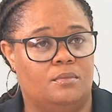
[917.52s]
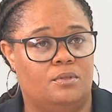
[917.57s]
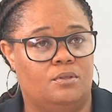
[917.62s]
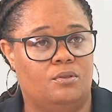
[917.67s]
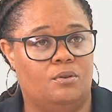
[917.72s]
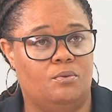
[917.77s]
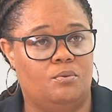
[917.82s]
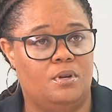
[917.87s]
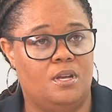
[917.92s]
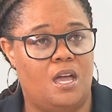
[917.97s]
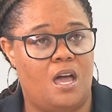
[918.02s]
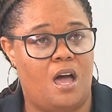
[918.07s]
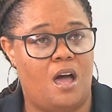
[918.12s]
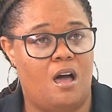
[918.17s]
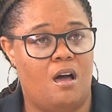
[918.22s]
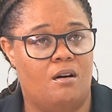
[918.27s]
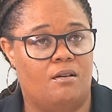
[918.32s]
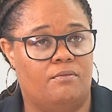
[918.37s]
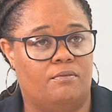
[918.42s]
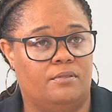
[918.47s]
So we
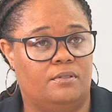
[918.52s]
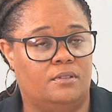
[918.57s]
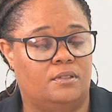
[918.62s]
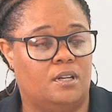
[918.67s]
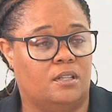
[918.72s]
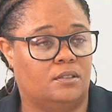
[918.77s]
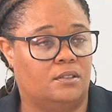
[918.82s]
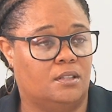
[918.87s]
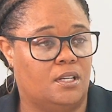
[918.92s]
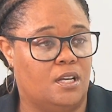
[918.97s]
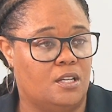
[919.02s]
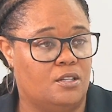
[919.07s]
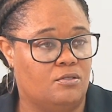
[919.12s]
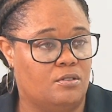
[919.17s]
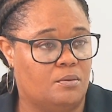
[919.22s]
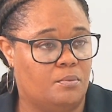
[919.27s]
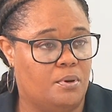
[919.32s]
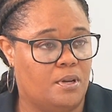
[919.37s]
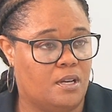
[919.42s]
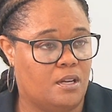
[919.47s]
have Dr.
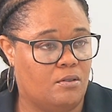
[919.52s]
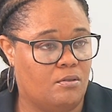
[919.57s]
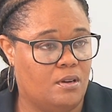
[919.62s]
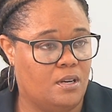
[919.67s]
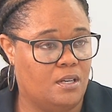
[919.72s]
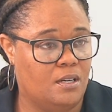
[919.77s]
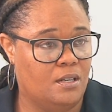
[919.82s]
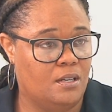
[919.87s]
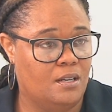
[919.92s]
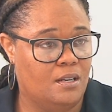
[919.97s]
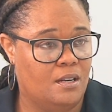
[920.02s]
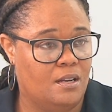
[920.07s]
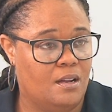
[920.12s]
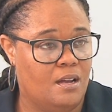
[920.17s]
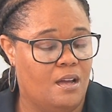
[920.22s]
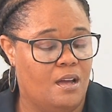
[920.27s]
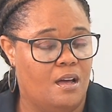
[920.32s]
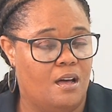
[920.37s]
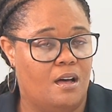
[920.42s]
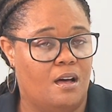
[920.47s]
Kedrick Pickering.
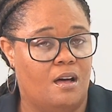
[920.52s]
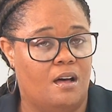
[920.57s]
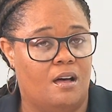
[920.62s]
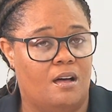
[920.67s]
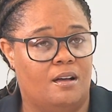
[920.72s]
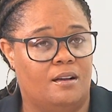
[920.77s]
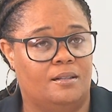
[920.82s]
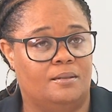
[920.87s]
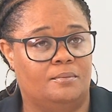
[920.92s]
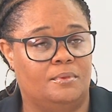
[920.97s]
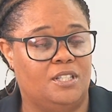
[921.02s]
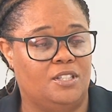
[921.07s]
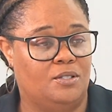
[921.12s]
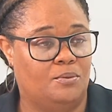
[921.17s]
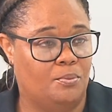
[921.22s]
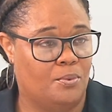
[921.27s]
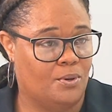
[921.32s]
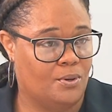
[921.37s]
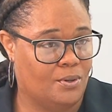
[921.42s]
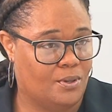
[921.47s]
He
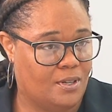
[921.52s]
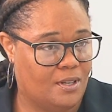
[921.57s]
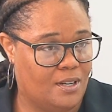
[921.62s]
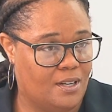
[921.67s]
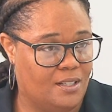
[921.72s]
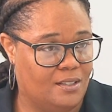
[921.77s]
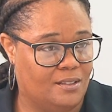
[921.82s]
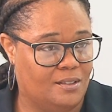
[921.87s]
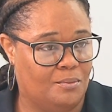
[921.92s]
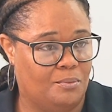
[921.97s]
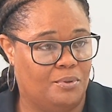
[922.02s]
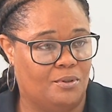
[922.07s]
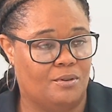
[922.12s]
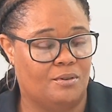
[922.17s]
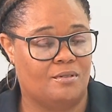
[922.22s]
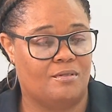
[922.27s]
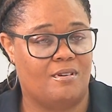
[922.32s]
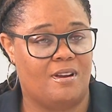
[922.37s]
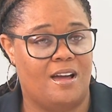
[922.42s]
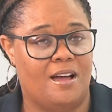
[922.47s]
spoke on the
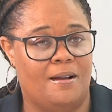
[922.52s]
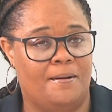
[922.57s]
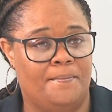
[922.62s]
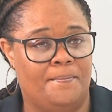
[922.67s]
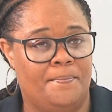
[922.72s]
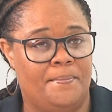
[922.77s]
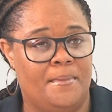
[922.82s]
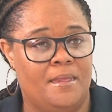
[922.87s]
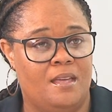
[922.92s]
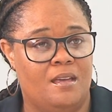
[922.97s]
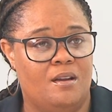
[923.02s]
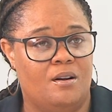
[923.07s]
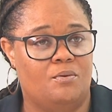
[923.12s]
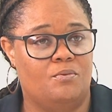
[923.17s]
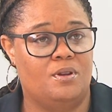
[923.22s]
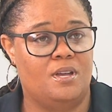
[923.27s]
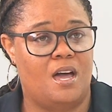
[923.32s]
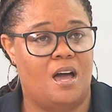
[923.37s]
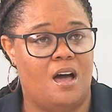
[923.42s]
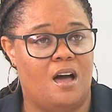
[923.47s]
program.
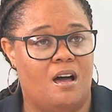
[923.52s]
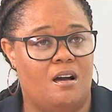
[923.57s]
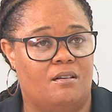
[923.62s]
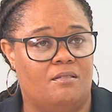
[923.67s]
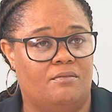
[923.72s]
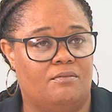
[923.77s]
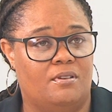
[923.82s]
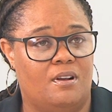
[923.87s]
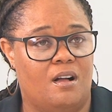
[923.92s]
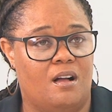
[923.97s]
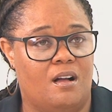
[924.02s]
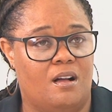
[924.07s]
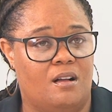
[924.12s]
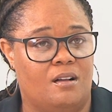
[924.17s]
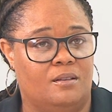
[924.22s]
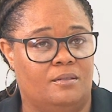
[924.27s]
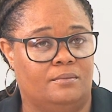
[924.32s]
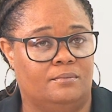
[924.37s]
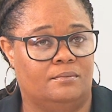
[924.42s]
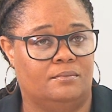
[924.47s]
We have
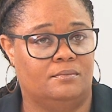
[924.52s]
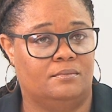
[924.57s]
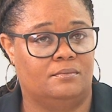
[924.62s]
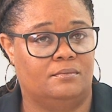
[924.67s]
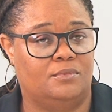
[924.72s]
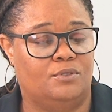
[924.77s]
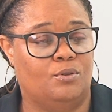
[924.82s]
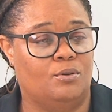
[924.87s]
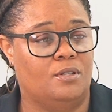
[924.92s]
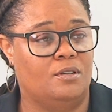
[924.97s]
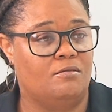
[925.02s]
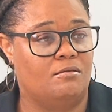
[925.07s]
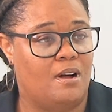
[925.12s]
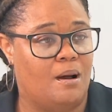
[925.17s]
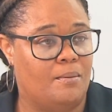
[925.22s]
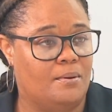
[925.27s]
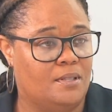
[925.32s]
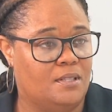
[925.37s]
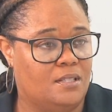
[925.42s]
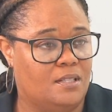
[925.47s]
Tony
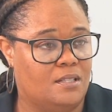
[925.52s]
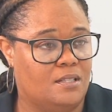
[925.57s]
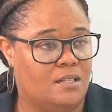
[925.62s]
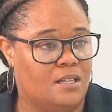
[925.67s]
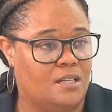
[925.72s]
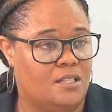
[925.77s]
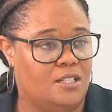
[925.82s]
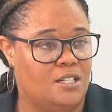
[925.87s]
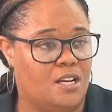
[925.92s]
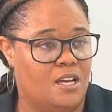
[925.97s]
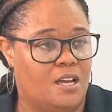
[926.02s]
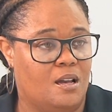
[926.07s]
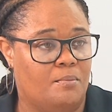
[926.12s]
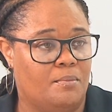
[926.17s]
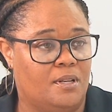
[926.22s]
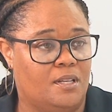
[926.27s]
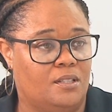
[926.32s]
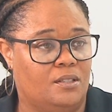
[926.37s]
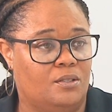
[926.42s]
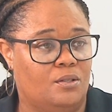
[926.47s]
Roberts is our
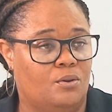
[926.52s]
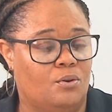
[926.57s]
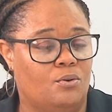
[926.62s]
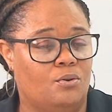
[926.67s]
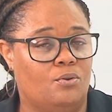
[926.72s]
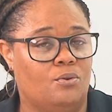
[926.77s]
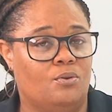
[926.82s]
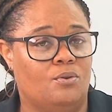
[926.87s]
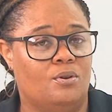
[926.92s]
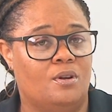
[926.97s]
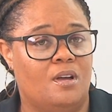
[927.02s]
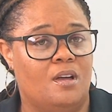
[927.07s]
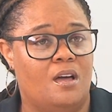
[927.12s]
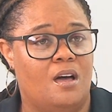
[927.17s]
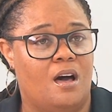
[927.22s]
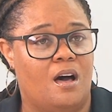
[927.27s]
chairman, who